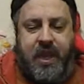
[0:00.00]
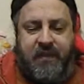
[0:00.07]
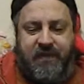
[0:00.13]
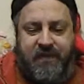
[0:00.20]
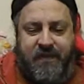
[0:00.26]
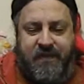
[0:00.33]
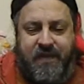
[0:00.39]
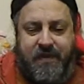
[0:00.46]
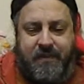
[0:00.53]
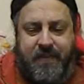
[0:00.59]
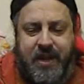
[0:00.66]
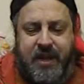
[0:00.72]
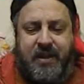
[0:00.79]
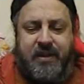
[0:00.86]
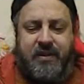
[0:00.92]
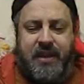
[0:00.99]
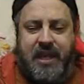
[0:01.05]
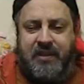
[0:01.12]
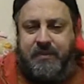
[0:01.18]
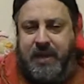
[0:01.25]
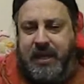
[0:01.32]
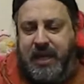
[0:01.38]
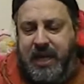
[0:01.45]
FFmpeg.
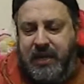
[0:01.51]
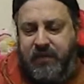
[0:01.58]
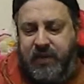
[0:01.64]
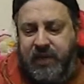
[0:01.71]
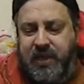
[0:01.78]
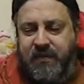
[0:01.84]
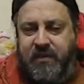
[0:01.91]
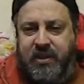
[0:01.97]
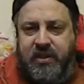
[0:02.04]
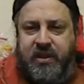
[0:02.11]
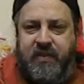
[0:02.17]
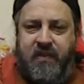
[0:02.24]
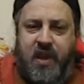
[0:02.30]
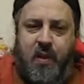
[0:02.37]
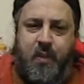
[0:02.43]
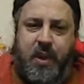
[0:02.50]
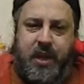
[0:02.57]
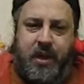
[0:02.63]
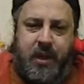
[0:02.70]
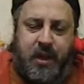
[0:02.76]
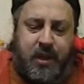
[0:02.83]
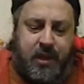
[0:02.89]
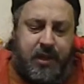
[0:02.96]
That's my entry level into
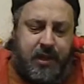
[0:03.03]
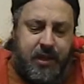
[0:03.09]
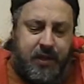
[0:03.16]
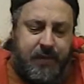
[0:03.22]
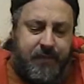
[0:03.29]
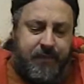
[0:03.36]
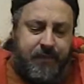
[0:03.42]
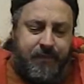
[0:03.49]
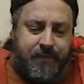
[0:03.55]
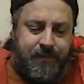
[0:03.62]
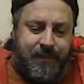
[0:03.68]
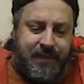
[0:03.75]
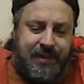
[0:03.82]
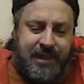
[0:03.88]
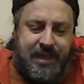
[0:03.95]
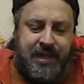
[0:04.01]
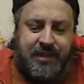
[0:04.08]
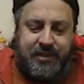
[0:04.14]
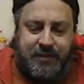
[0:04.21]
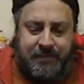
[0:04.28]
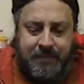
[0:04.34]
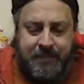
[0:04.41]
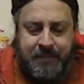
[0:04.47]
developing uh,
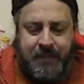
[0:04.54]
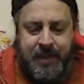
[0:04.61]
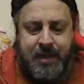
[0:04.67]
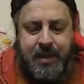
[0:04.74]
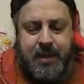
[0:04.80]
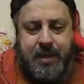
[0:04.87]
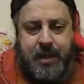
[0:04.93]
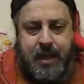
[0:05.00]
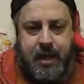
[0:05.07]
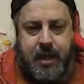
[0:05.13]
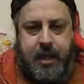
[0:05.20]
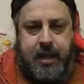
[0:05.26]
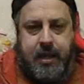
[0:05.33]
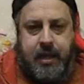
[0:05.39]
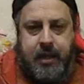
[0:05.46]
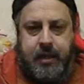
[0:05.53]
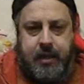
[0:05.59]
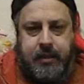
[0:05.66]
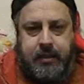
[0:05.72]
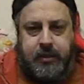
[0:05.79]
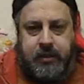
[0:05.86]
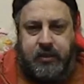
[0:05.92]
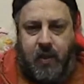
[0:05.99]
Linux,
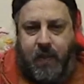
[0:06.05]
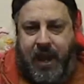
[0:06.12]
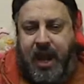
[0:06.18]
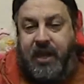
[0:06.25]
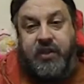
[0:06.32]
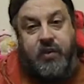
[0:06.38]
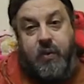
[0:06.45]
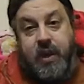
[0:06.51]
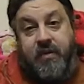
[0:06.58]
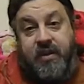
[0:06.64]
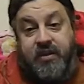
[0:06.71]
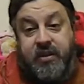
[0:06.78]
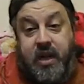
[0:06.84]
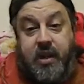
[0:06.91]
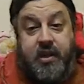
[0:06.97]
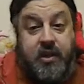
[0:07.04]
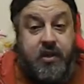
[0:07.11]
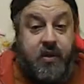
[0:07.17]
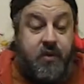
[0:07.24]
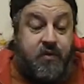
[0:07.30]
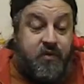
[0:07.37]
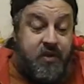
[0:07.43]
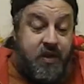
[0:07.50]
and so that's what I've decided to
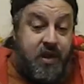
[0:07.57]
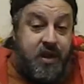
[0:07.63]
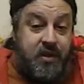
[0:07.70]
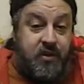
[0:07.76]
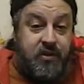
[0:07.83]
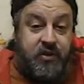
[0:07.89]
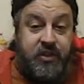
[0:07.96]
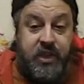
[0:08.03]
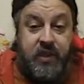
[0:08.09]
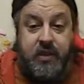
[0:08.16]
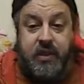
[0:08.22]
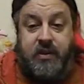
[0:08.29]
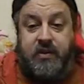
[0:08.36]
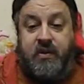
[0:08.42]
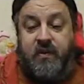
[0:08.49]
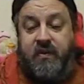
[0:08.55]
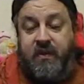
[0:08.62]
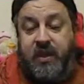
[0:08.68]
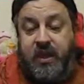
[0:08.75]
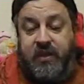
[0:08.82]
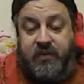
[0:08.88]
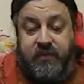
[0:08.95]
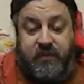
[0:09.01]
do. And you'll see this over the
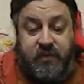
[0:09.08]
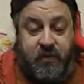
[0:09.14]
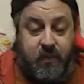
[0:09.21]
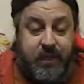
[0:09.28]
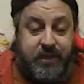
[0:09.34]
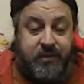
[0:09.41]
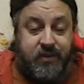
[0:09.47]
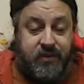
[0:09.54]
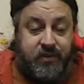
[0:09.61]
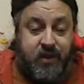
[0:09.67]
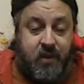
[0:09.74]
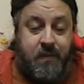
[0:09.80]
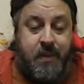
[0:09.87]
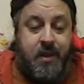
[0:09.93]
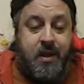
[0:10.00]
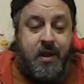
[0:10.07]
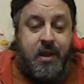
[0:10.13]
next few weeks or so,